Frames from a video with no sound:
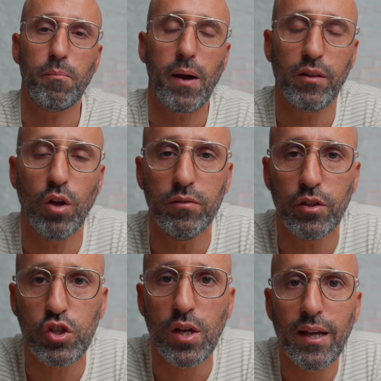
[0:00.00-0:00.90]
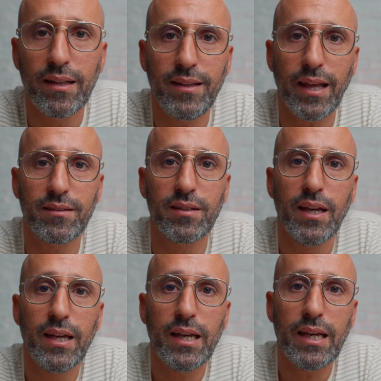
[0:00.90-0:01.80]
my knowledge, that
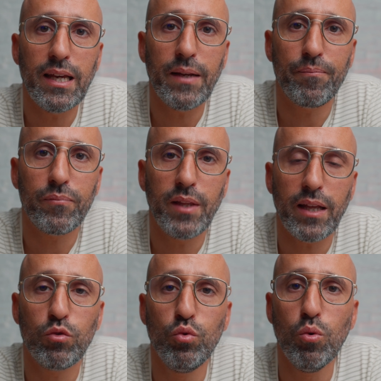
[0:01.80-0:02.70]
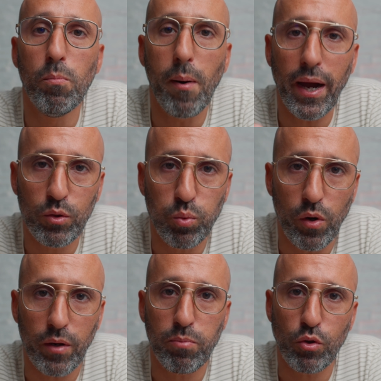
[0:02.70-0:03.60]
do bite
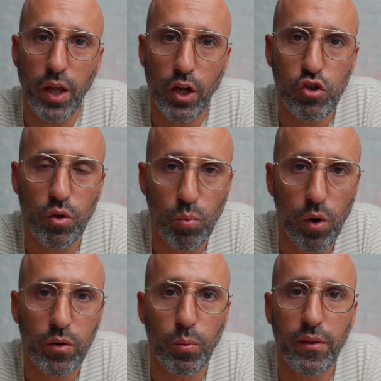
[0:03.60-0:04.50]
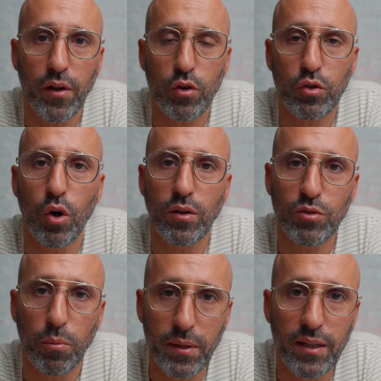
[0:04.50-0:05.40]
work, protection work with our dogs,
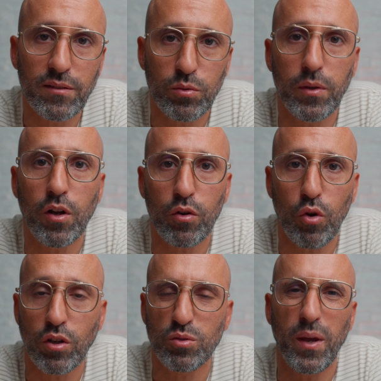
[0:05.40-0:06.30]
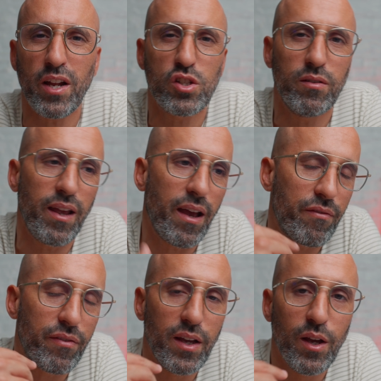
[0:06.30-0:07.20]
obedience with our dogs. We
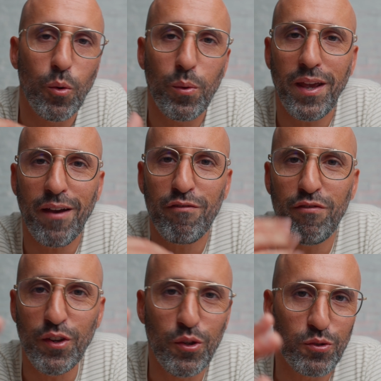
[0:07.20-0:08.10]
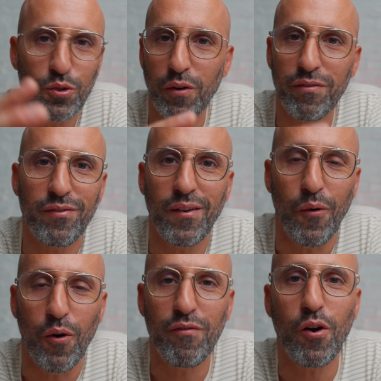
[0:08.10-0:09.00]
have videos
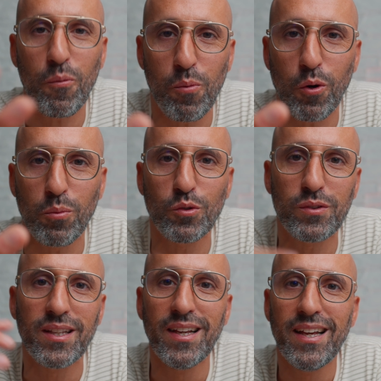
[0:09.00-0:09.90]
of our Boerboels